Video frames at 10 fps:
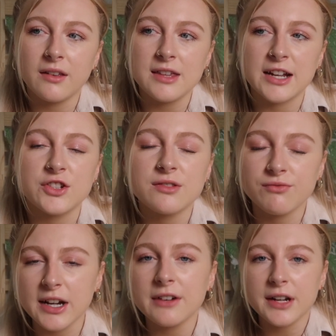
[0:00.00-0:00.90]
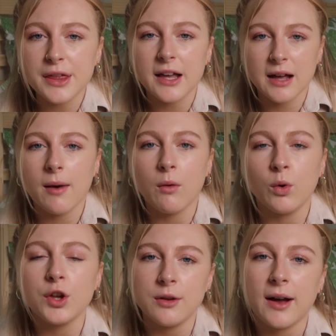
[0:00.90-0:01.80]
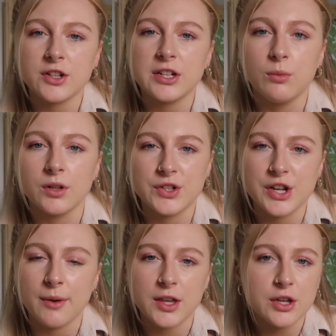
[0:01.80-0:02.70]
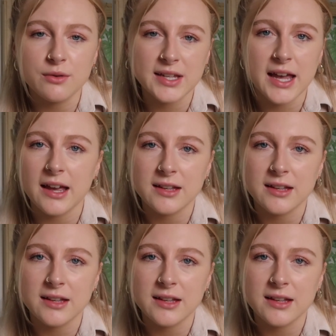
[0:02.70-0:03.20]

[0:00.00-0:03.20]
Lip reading: yeah, just really, really think about what you actually want to do and use it